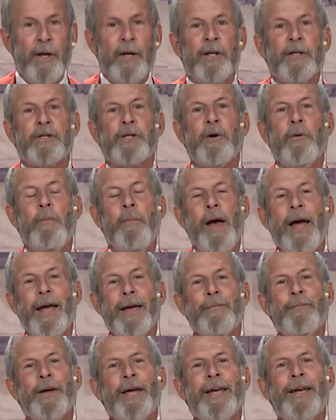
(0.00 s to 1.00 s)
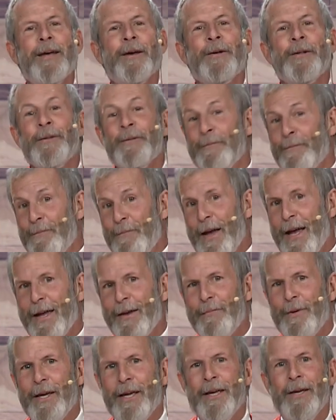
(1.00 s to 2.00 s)
So
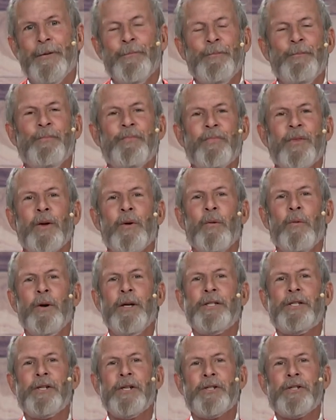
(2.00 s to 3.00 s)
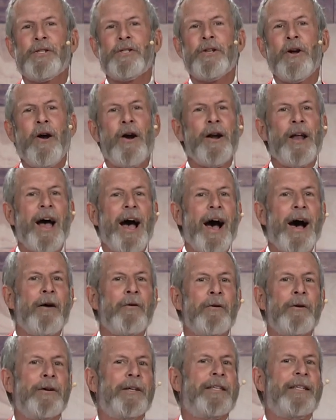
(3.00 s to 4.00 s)
maybe we should start
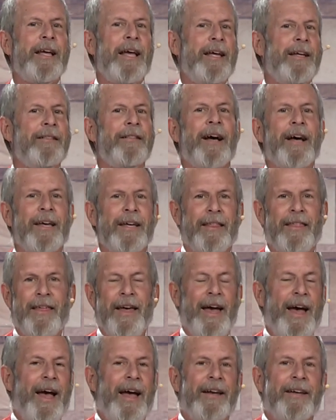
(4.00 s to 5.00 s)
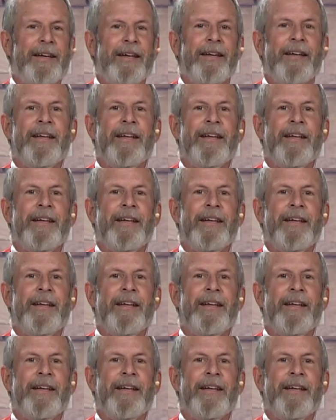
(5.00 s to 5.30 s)
our day like that.